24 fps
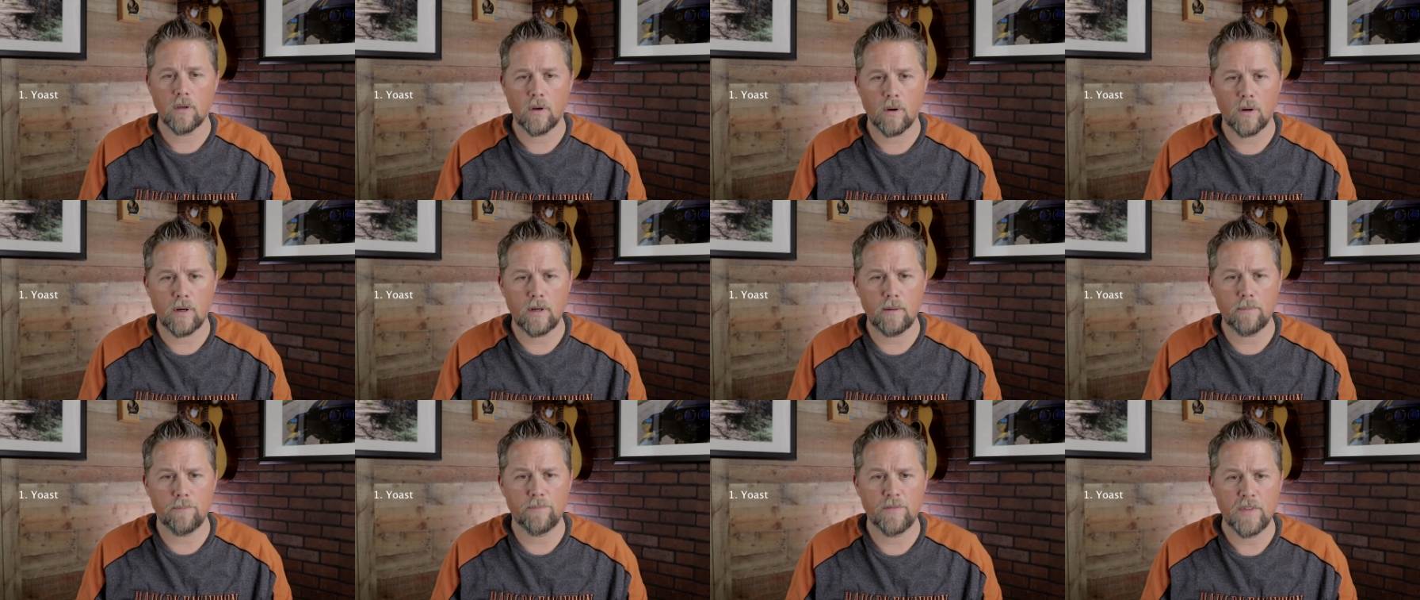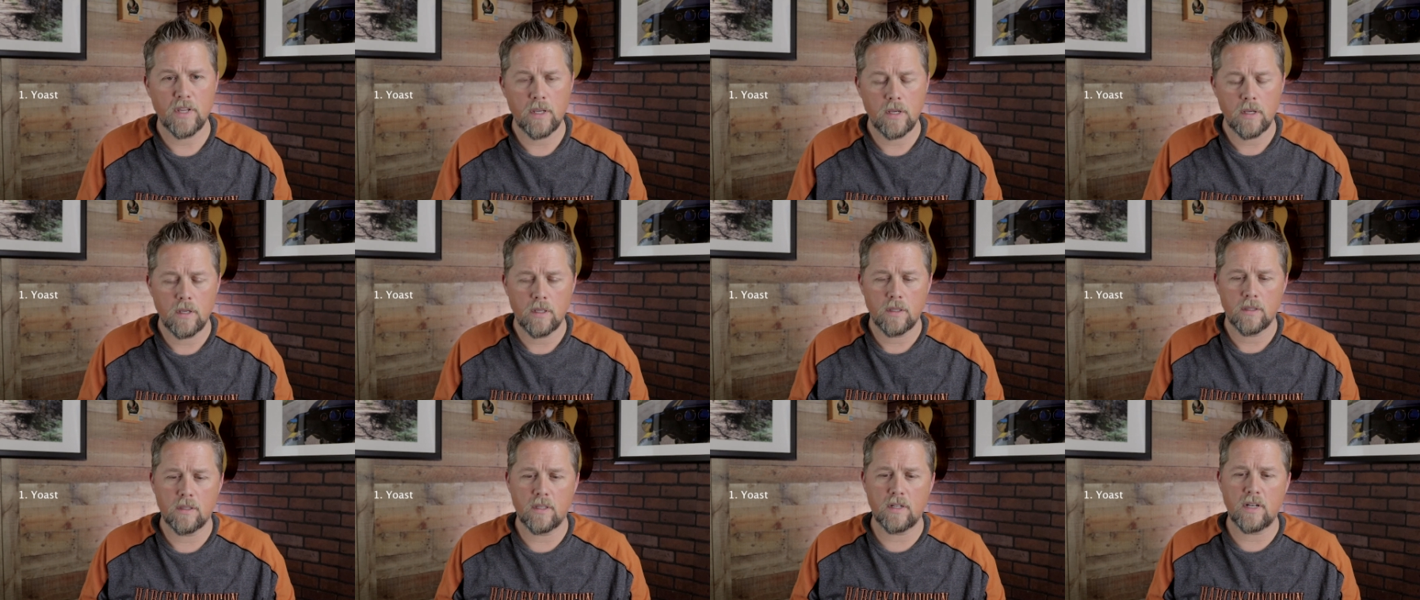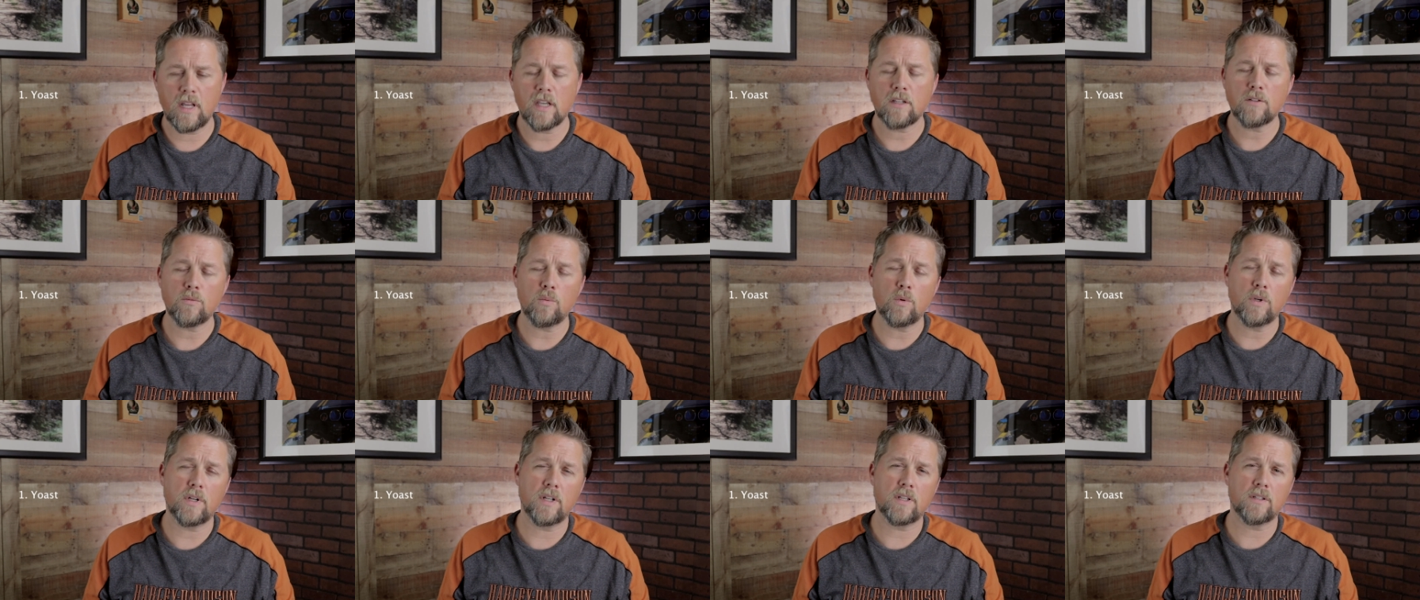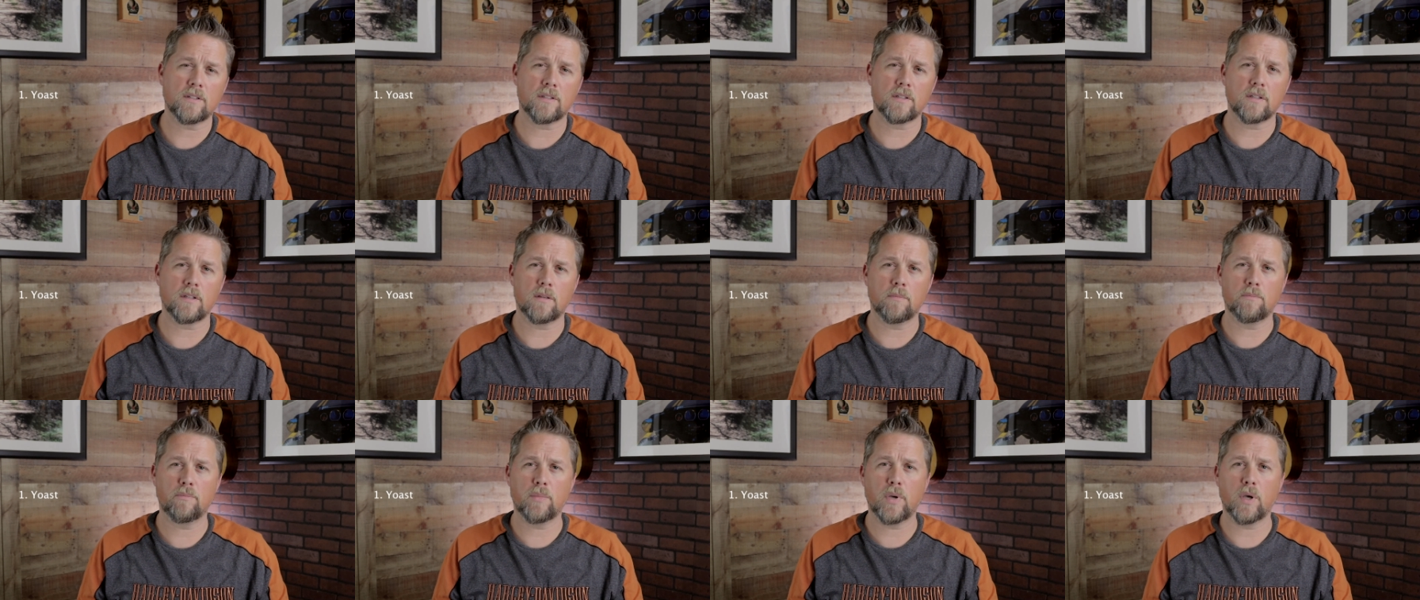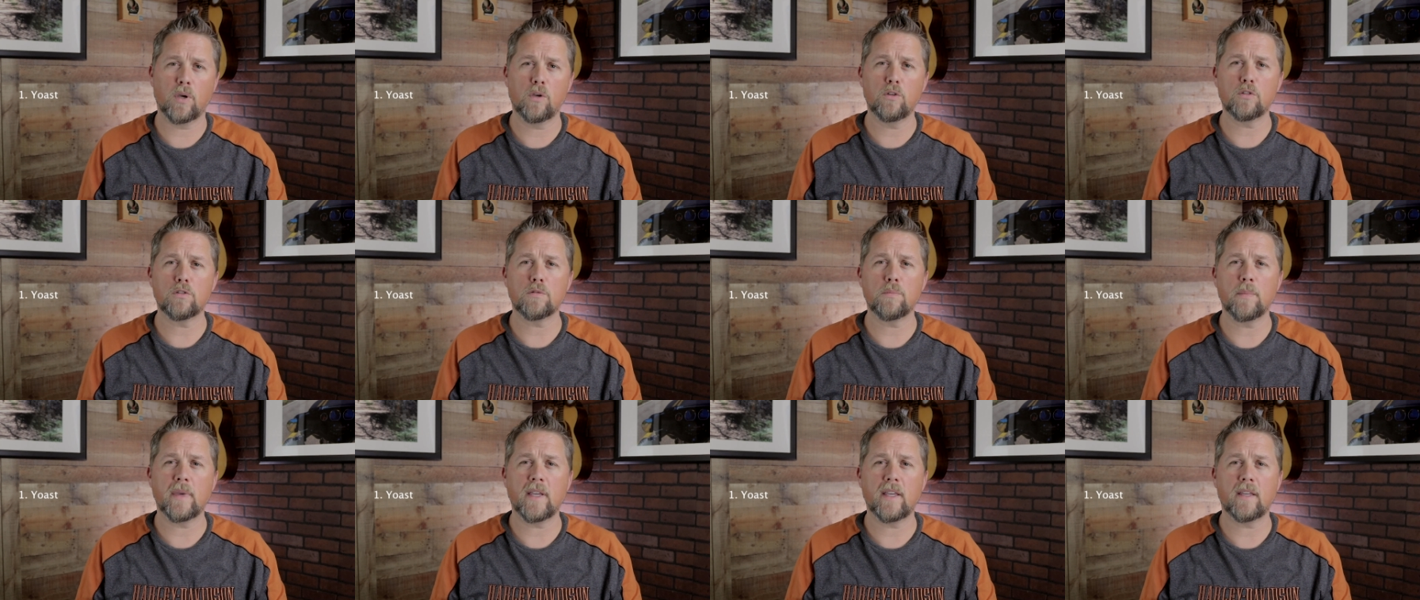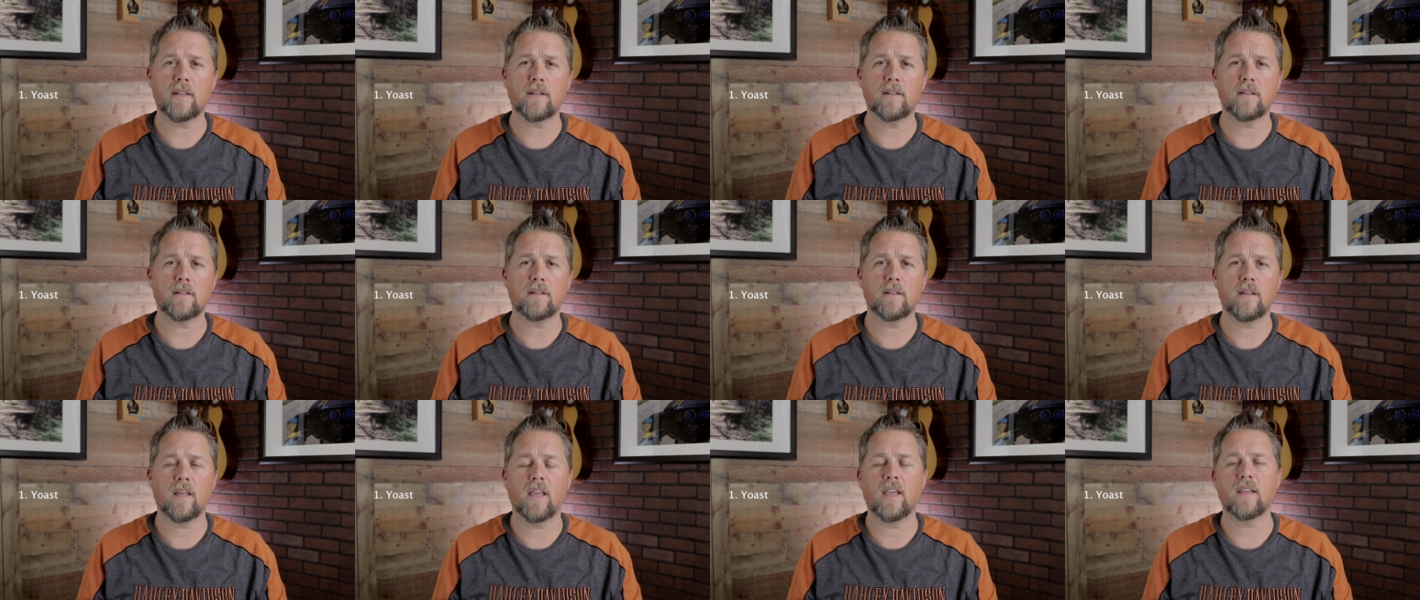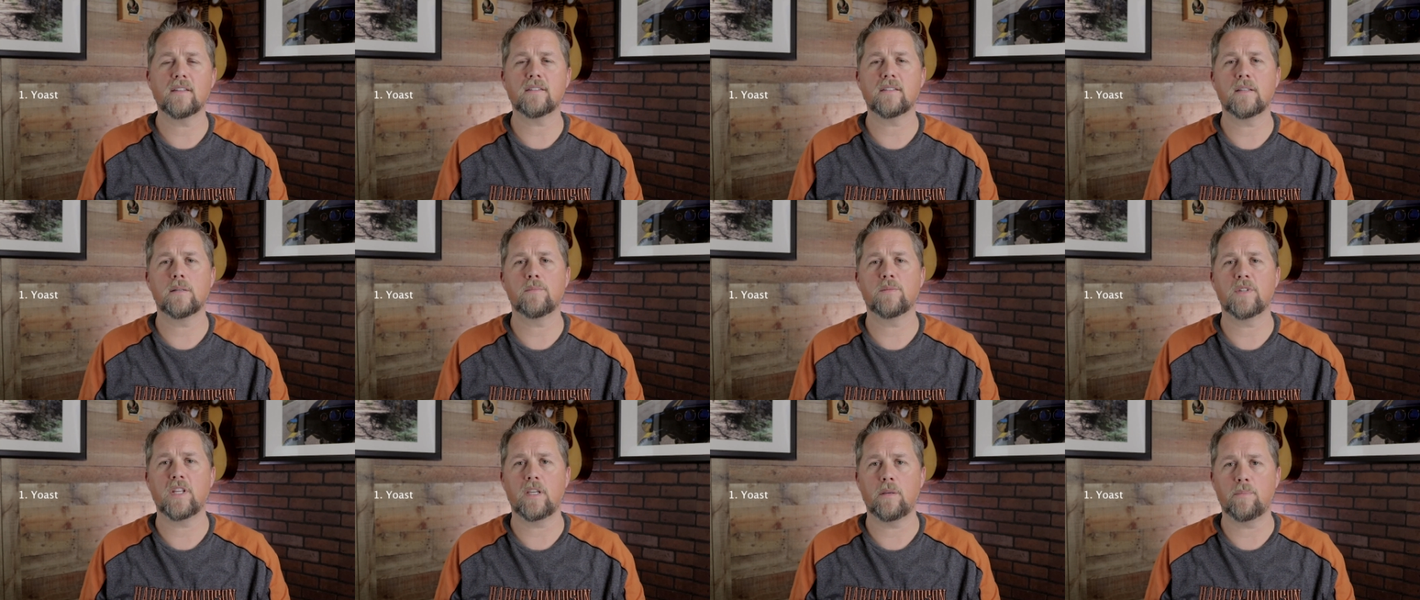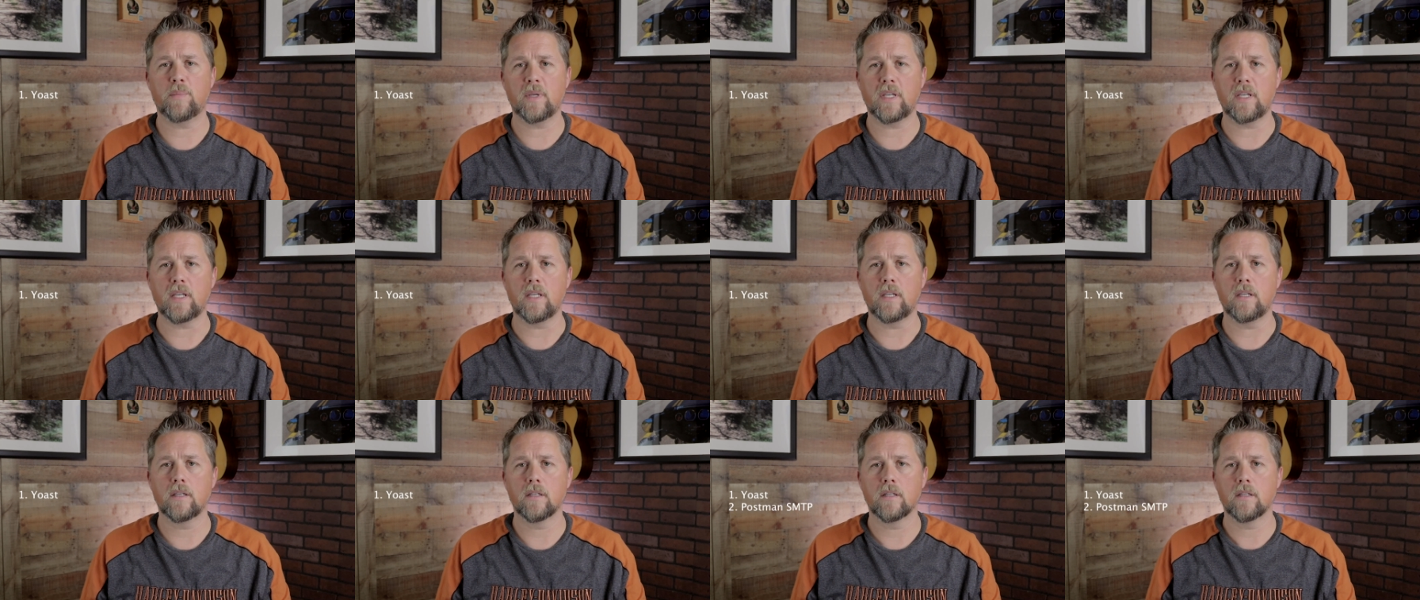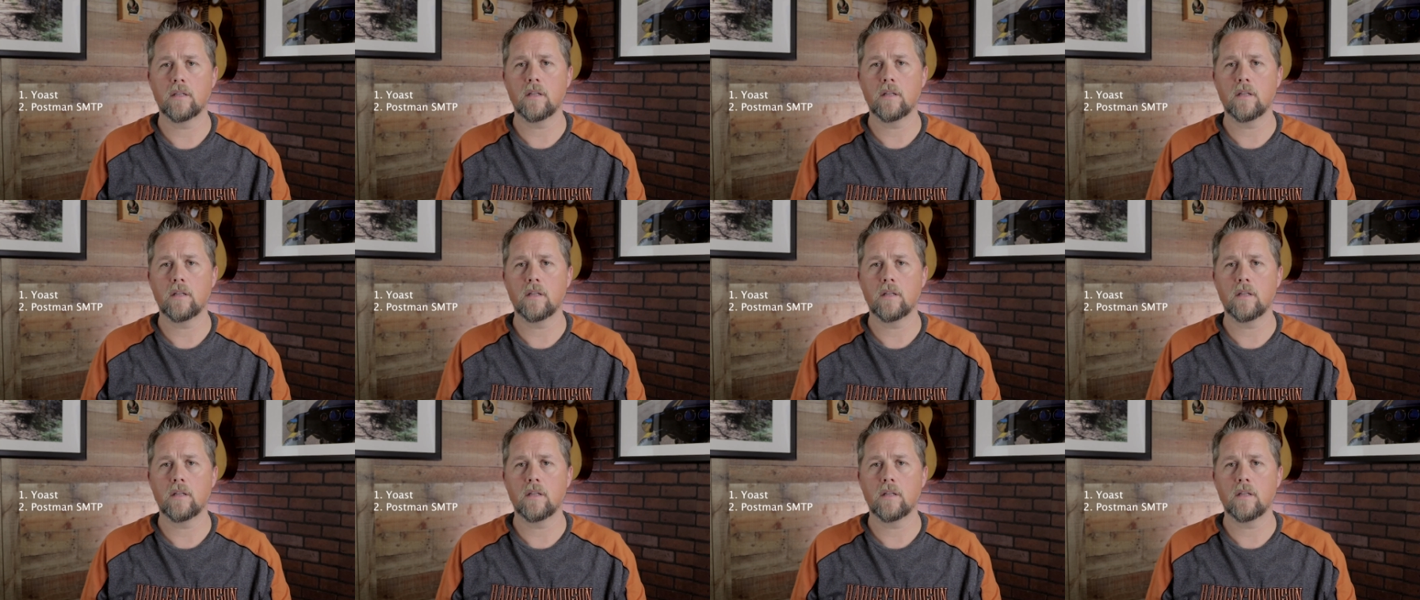All right. The next one is Postman SMTP.